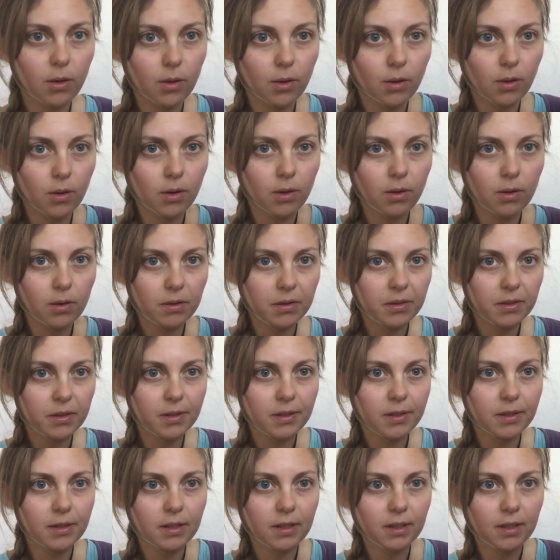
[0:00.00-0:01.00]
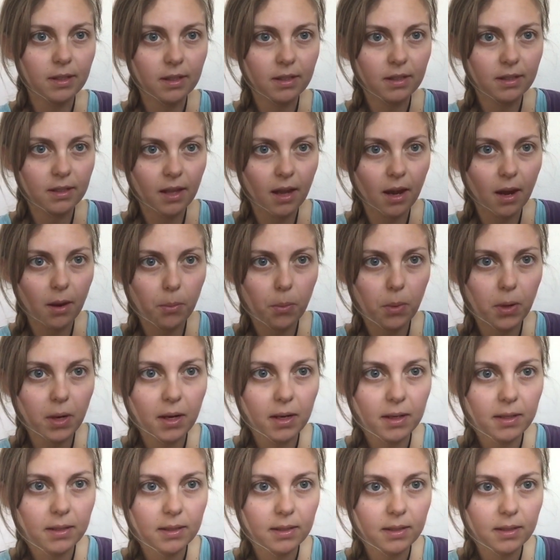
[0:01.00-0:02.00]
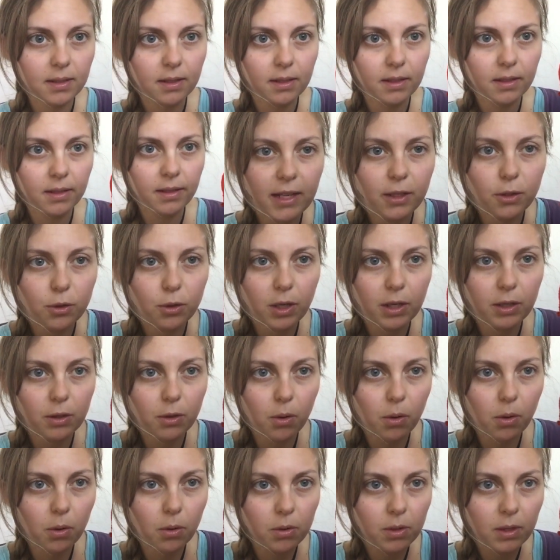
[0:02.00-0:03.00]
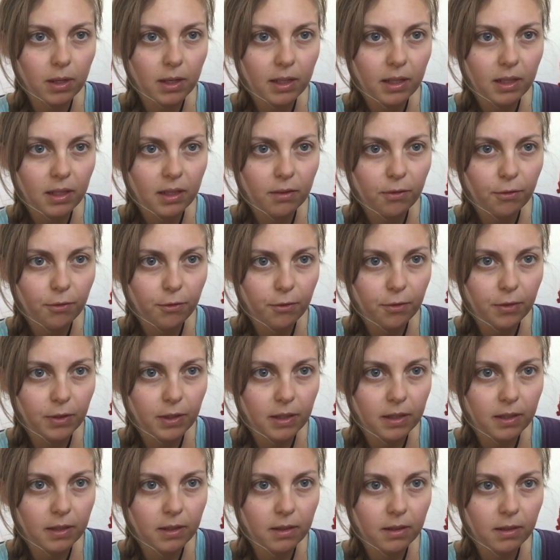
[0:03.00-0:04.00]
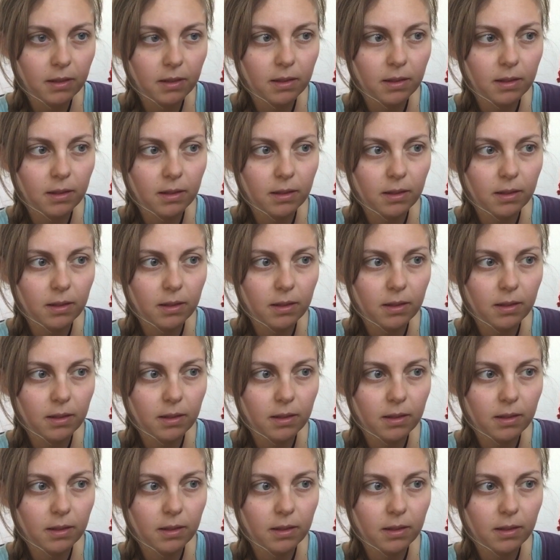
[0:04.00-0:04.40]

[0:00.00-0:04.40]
on the cervix, and you can only feel